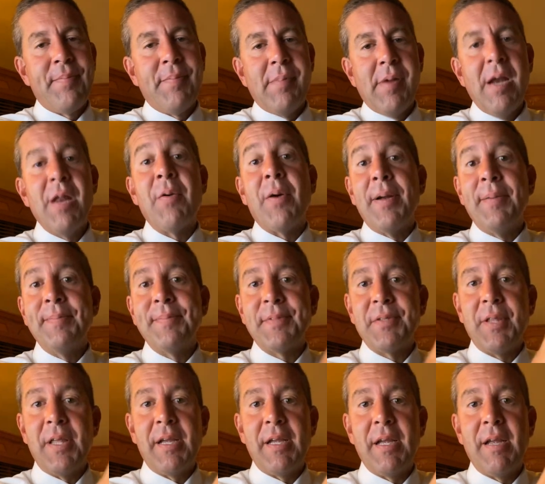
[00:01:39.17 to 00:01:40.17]
Anyway,
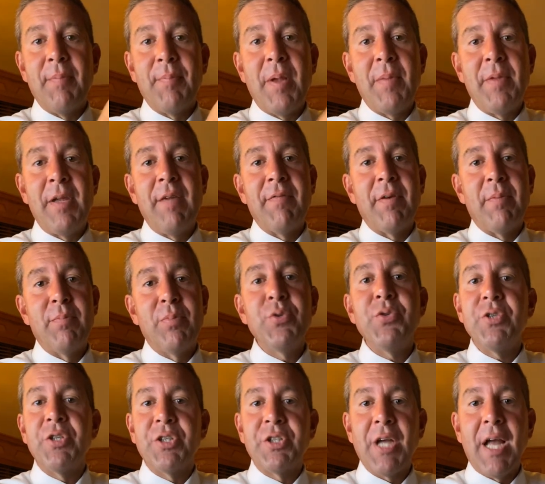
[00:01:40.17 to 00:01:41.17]
so they could maybe give a
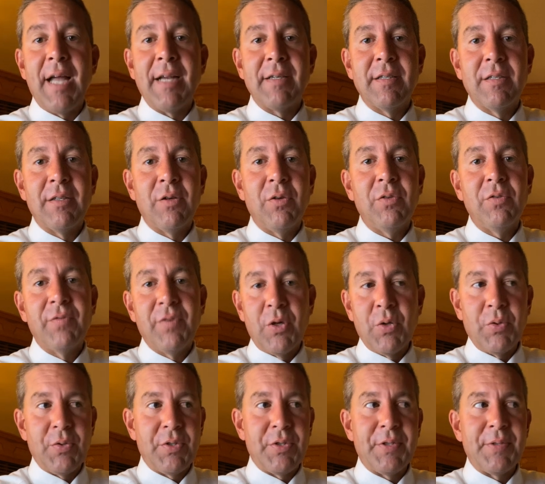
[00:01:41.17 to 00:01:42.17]
booster shot to old
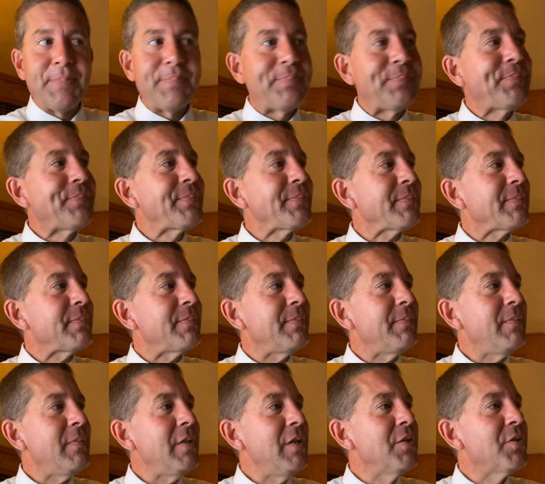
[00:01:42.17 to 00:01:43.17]
folks.
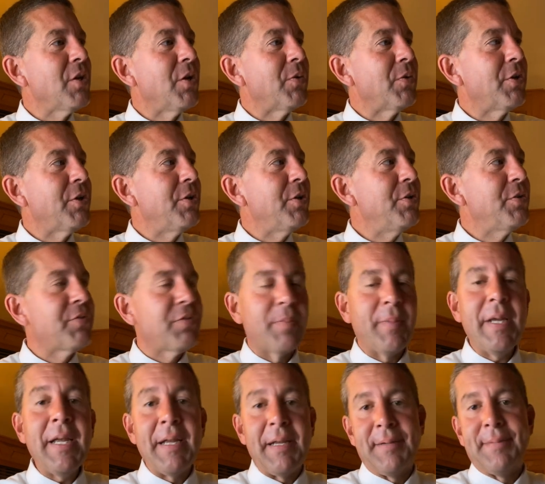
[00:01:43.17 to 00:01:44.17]
So good news for
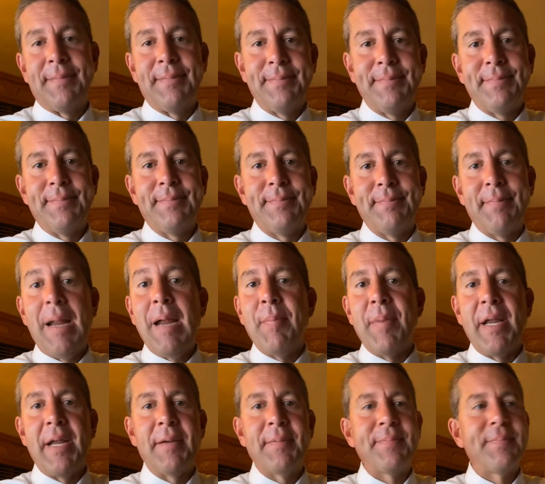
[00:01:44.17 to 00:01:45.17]
me,
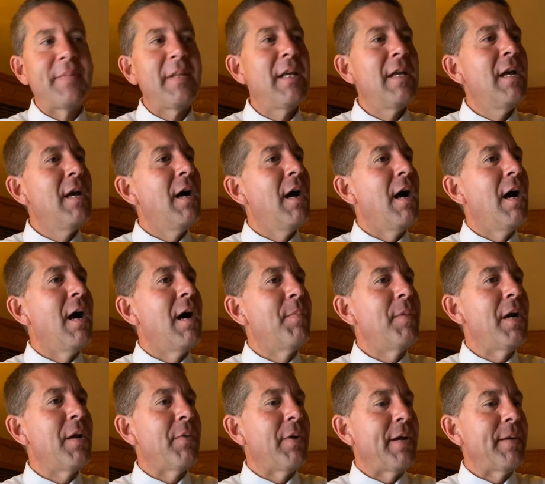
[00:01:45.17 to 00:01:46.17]
maybe. But
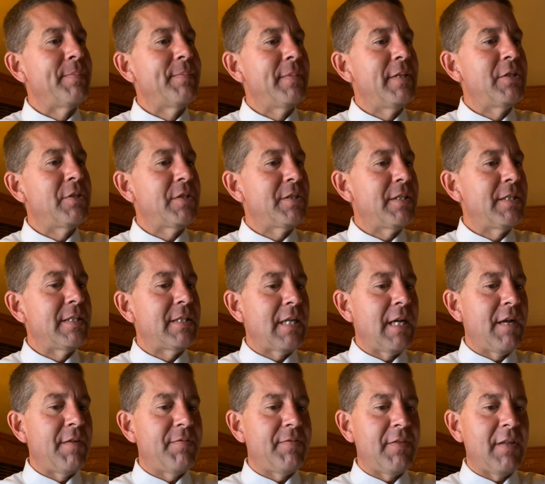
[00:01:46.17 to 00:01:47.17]
anyway, interesting
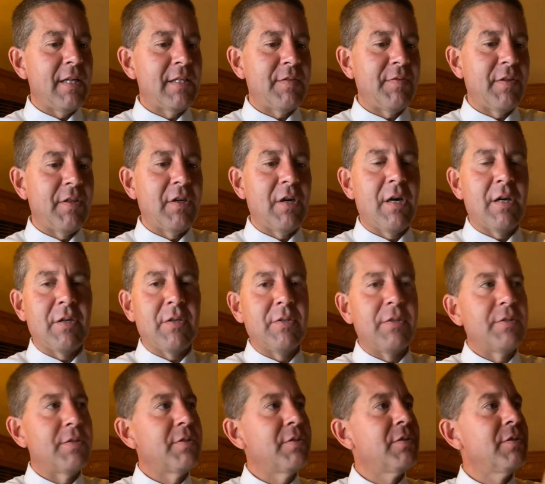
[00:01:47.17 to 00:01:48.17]
stuff, lots of other
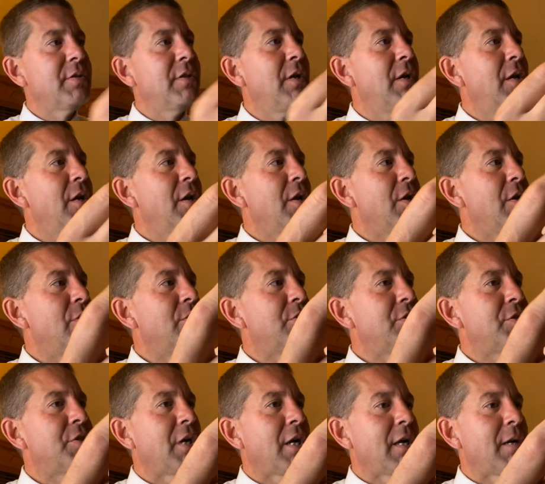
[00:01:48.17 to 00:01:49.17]
articles. You
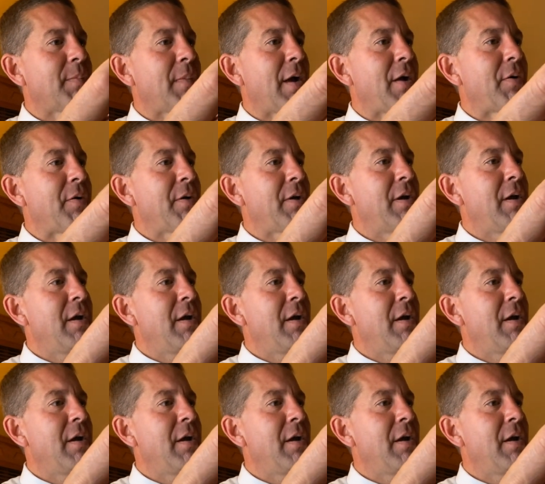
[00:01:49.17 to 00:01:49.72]
should check them out.